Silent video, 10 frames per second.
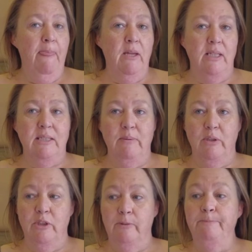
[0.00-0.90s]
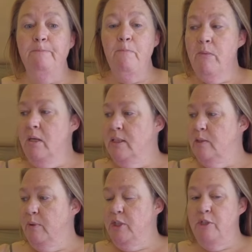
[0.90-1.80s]
That's what I'm gonna do.
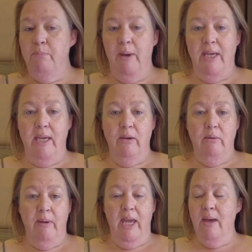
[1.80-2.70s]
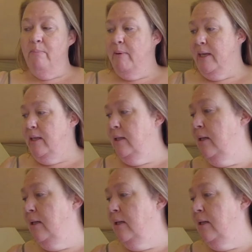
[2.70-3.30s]
Switch back out of my handbag,